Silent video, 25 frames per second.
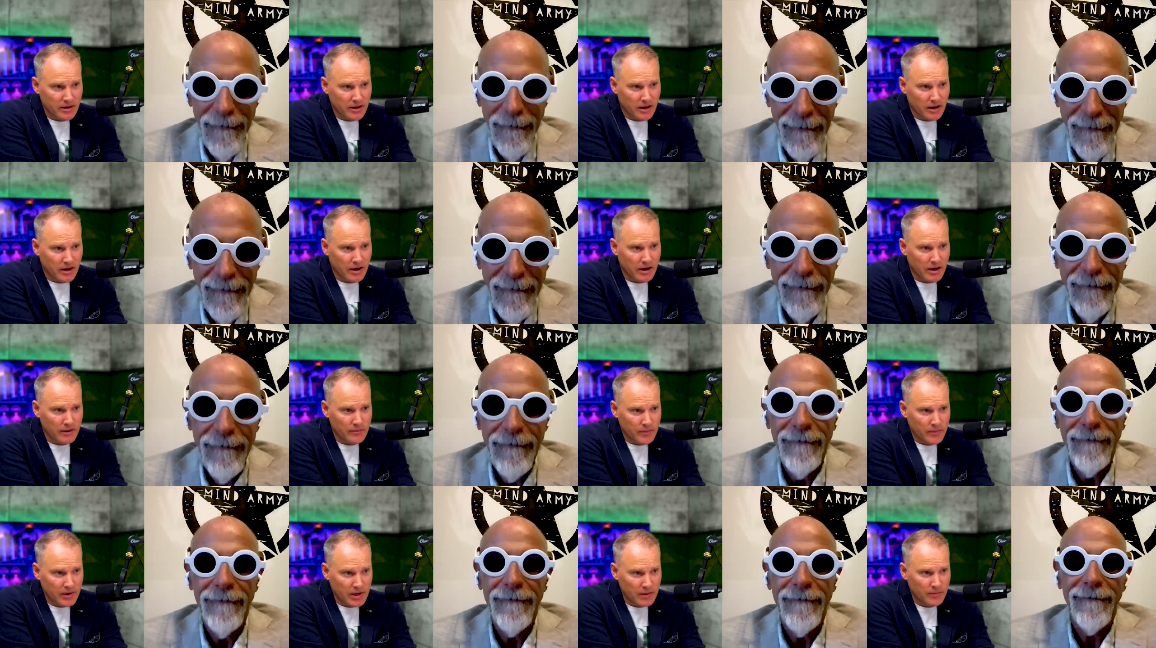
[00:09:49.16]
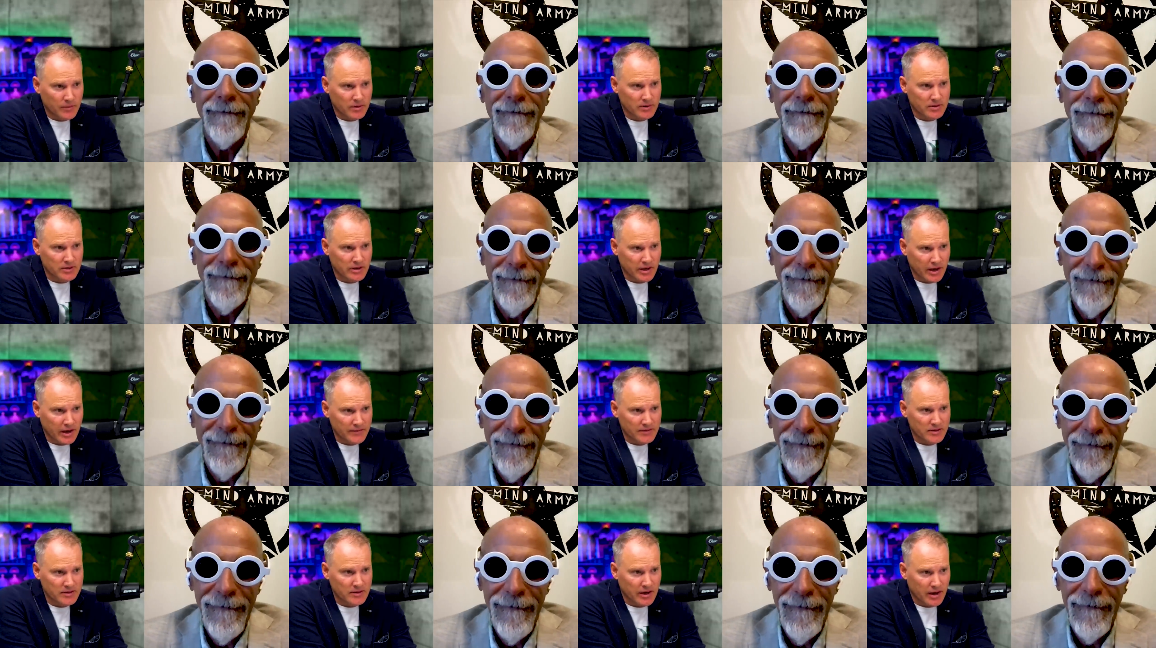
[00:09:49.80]
Speaker 1: on people's
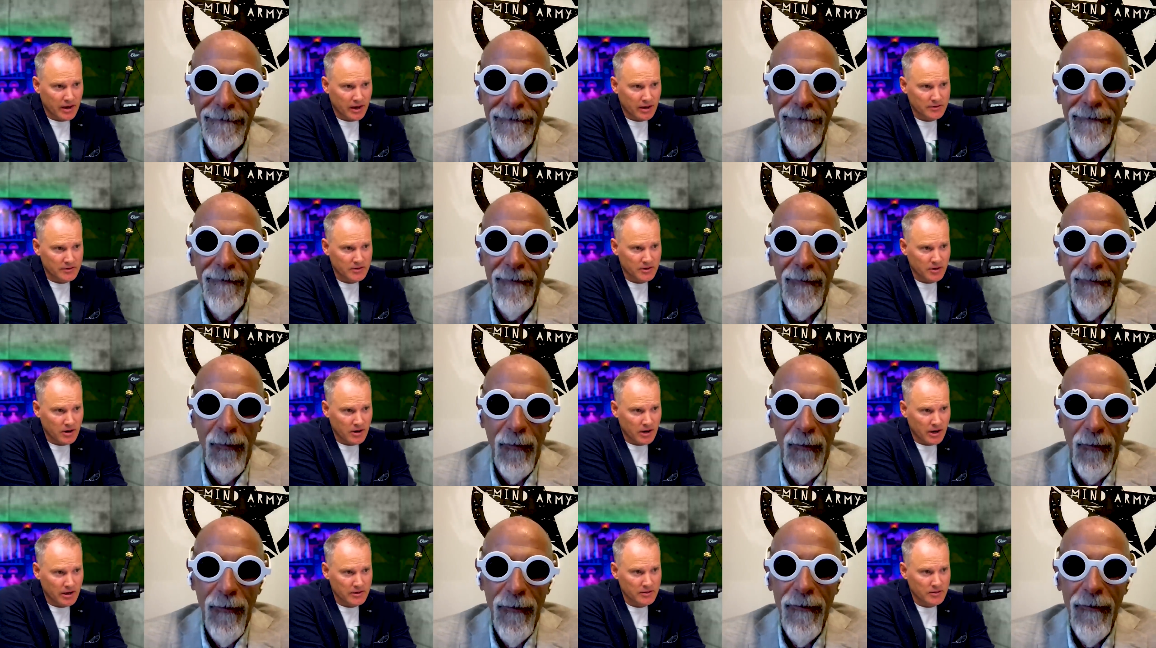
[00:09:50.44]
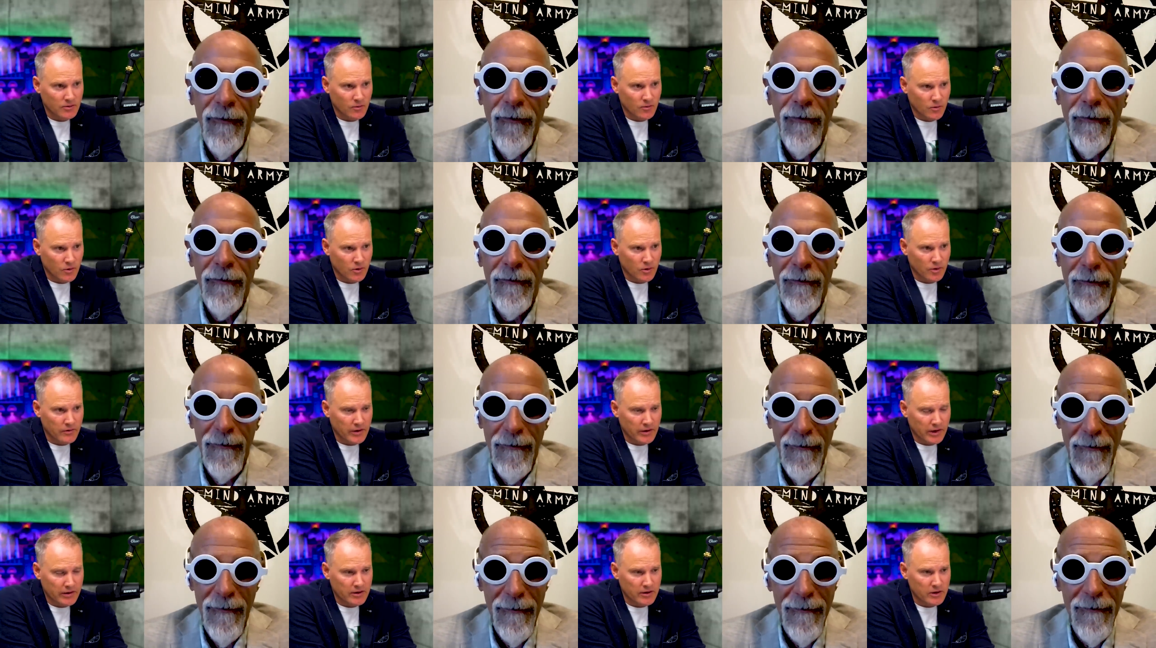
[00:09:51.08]
lifestyles across the
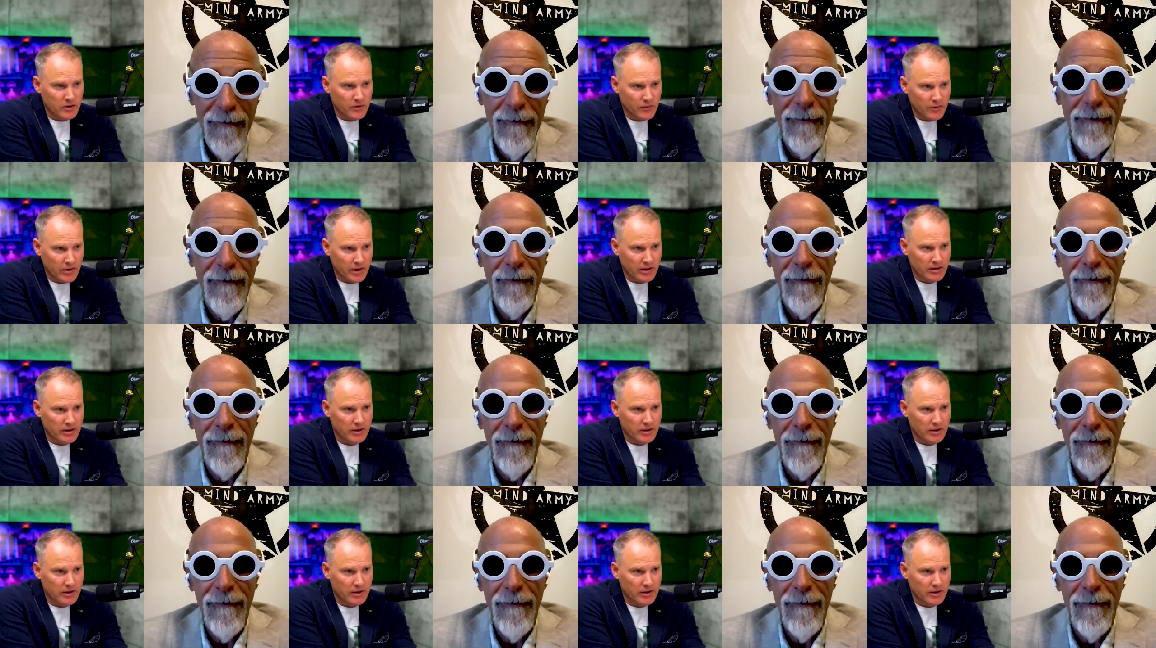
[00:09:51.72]
world? Like do you think